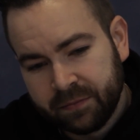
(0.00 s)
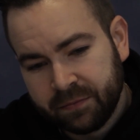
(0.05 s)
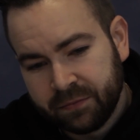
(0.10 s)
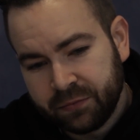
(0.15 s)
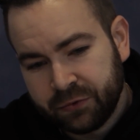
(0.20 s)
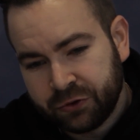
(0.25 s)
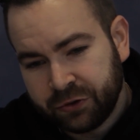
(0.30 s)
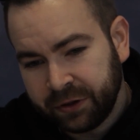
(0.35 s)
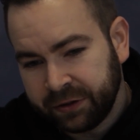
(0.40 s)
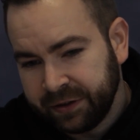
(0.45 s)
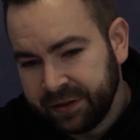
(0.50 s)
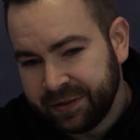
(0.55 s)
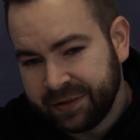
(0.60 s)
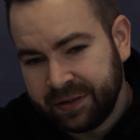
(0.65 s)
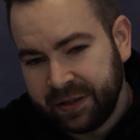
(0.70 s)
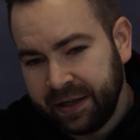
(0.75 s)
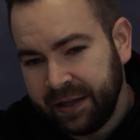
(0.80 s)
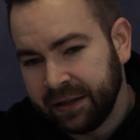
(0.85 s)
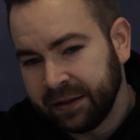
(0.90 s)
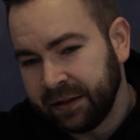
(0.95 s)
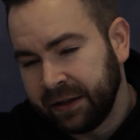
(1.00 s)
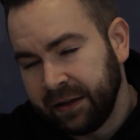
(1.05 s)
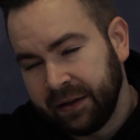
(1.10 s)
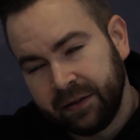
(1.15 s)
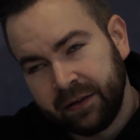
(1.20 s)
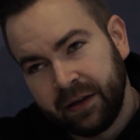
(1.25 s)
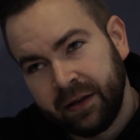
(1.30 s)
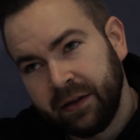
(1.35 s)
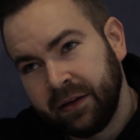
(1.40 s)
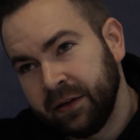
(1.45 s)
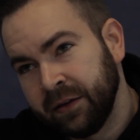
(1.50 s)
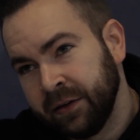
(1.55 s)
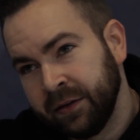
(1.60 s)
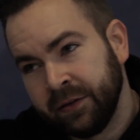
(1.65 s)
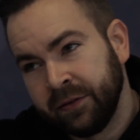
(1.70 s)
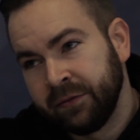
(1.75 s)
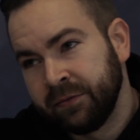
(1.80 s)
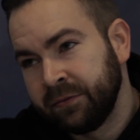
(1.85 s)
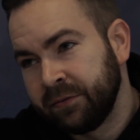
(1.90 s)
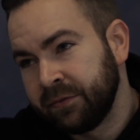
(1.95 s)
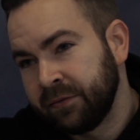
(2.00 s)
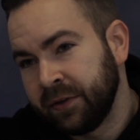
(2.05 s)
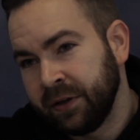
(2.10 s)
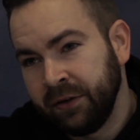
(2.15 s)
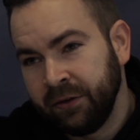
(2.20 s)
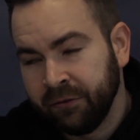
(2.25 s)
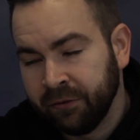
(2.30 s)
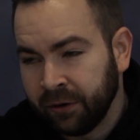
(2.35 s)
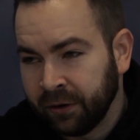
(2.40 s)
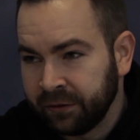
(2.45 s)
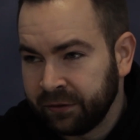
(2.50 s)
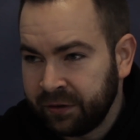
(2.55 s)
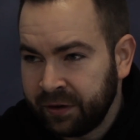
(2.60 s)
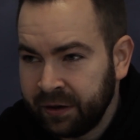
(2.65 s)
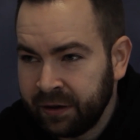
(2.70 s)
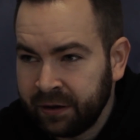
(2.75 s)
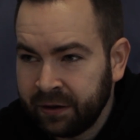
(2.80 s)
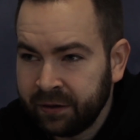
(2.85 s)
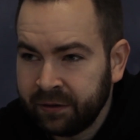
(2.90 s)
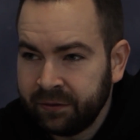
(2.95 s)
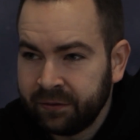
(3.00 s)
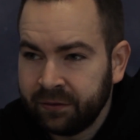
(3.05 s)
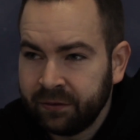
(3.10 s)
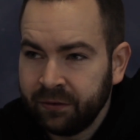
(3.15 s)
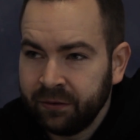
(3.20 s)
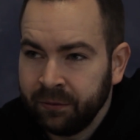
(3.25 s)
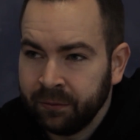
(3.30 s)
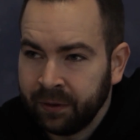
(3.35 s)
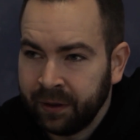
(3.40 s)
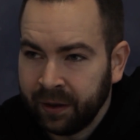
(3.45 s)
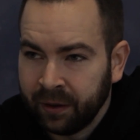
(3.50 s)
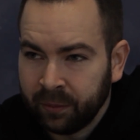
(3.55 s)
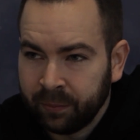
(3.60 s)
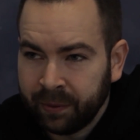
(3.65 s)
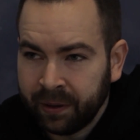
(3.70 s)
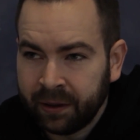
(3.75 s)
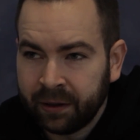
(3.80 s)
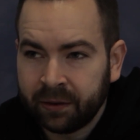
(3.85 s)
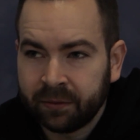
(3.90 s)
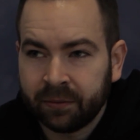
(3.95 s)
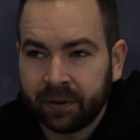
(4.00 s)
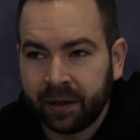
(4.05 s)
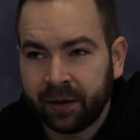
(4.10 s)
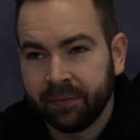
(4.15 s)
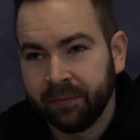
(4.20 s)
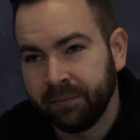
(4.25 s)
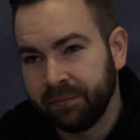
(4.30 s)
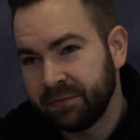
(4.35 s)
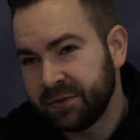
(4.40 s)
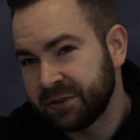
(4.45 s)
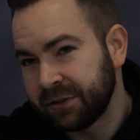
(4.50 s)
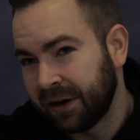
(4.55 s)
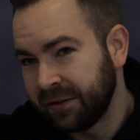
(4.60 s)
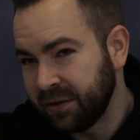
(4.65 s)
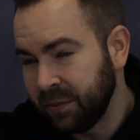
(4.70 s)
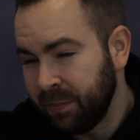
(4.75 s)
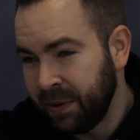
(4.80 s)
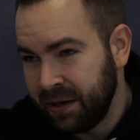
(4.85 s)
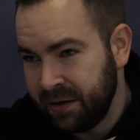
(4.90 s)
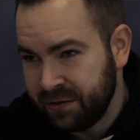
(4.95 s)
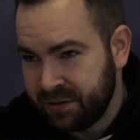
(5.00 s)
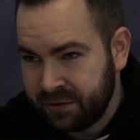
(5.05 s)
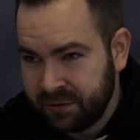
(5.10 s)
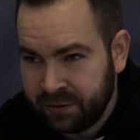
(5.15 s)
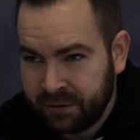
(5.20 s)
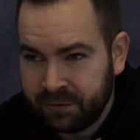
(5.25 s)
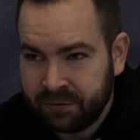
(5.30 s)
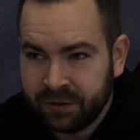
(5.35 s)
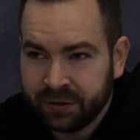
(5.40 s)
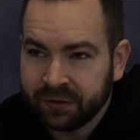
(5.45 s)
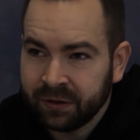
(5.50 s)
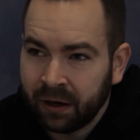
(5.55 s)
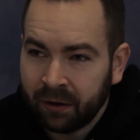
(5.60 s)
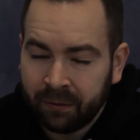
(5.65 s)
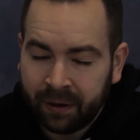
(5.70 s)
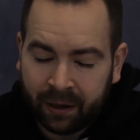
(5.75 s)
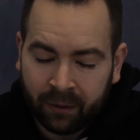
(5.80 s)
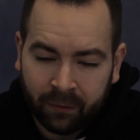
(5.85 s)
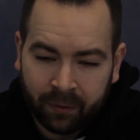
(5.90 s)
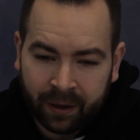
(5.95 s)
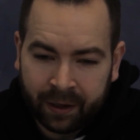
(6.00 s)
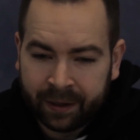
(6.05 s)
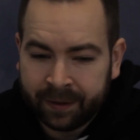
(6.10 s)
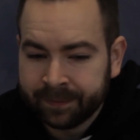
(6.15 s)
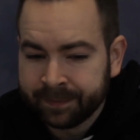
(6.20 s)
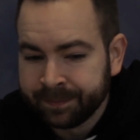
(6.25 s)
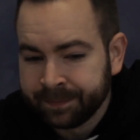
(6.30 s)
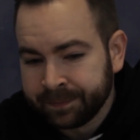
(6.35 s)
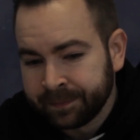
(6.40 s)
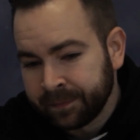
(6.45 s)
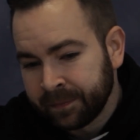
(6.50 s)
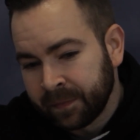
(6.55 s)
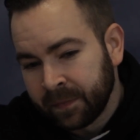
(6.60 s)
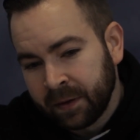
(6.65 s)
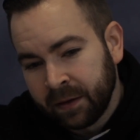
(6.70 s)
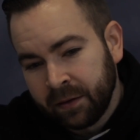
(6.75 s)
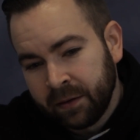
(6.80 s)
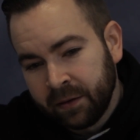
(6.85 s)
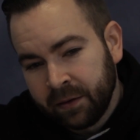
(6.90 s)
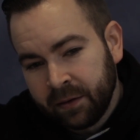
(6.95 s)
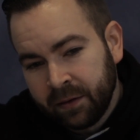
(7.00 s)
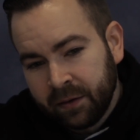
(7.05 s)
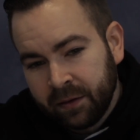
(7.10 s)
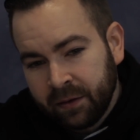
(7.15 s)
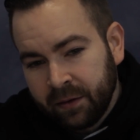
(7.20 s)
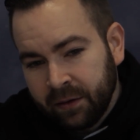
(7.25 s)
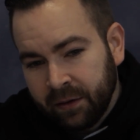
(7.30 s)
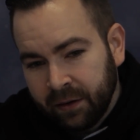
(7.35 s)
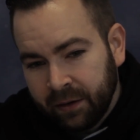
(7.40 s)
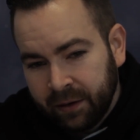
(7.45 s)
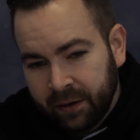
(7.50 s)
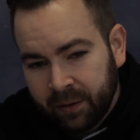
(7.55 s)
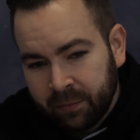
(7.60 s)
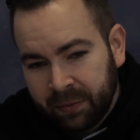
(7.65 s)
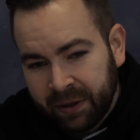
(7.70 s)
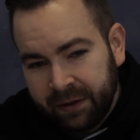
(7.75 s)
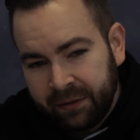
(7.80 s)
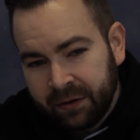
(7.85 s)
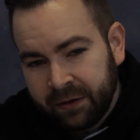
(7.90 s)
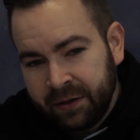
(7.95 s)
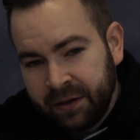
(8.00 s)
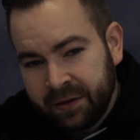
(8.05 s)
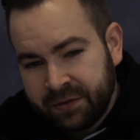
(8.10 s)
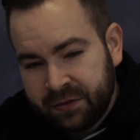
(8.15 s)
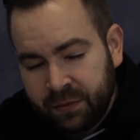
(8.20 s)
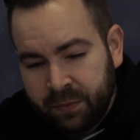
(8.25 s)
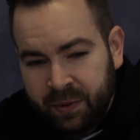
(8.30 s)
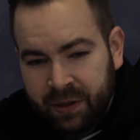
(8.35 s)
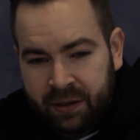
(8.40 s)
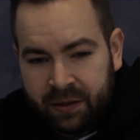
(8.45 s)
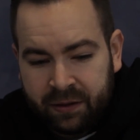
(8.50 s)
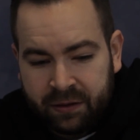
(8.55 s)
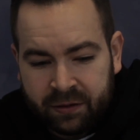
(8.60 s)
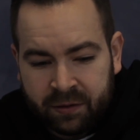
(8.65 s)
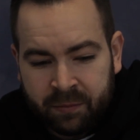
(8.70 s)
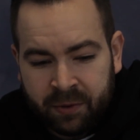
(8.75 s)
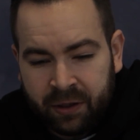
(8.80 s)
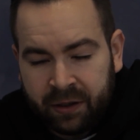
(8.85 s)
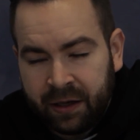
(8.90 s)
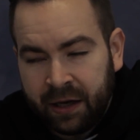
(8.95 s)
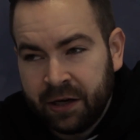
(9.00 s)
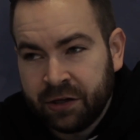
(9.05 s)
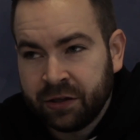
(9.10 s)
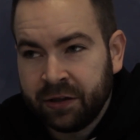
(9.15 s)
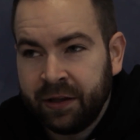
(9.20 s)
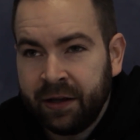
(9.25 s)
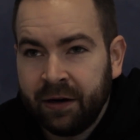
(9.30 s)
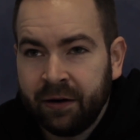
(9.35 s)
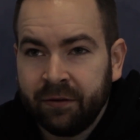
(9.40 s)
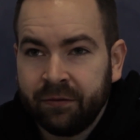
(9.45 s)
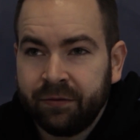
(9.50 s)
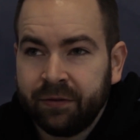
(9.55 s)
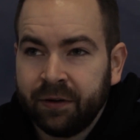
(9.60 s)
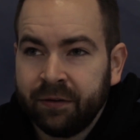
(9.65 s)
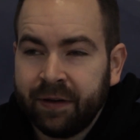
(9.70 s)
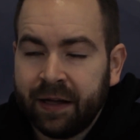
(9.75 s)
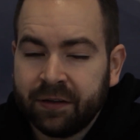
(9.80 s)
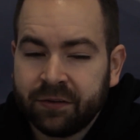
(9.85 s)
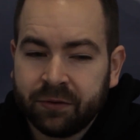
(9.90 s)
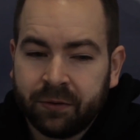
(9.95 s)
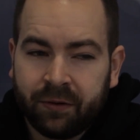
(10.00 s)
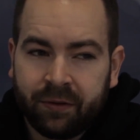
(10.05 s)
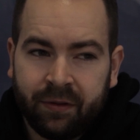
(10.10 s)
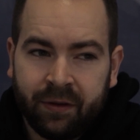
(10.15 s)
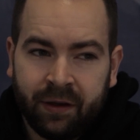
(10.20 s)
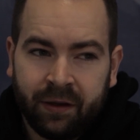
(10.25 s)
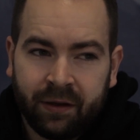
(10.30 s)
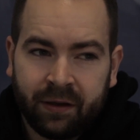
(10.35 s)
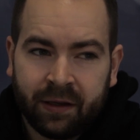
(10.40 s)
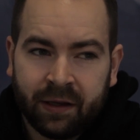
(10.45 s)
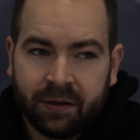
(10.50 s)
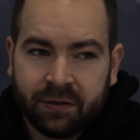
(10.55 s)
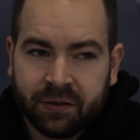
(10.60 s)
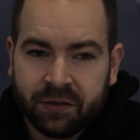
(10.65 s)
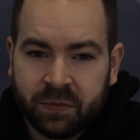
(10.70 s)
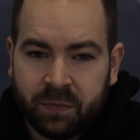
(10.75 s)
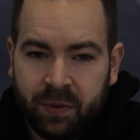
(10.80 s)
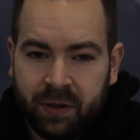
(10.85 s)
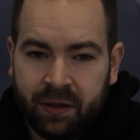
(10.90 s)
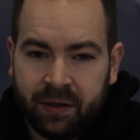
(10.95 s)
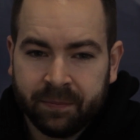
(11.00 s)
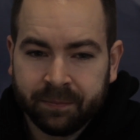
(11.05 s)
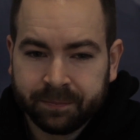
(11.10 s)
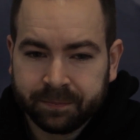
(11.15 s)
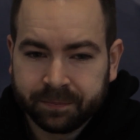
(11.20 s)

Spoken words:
strictly state like, hey, can you volunteer? Do you want to help out? I can start to pay you soon, just not right away. But there needs to be communication there of that sort of thing. It can't just be